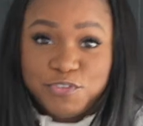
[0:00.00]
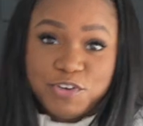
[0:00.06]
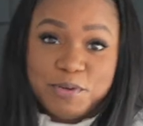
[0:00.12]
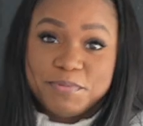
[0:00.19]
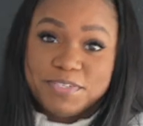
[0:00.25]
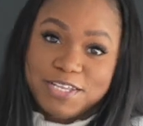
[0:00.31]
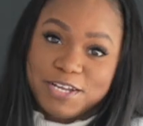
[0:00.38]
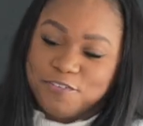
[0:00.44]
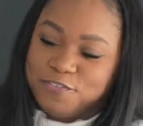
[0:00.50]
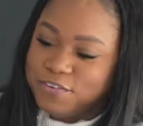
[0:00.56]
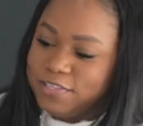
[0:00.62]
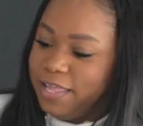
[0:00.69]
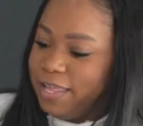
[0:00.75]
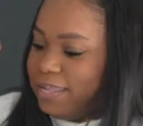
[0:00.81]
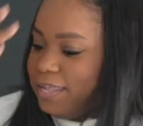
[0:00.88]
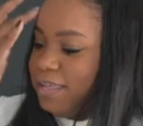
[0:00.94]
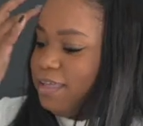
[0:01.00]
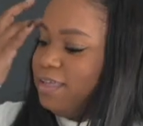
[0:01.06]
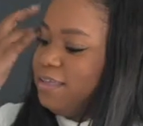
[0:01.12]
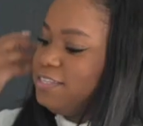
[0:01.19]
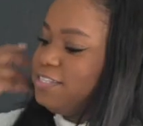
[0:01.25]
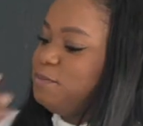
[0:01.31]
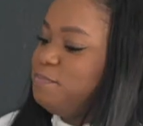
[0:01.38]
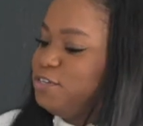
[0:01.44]
of it, I'm a sucker for like
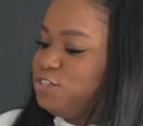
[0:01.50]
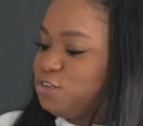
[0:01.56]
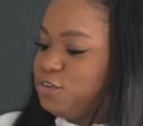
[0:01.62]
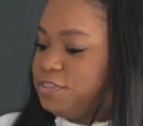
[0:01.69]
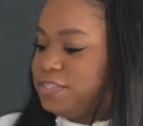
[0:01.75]
symmetrical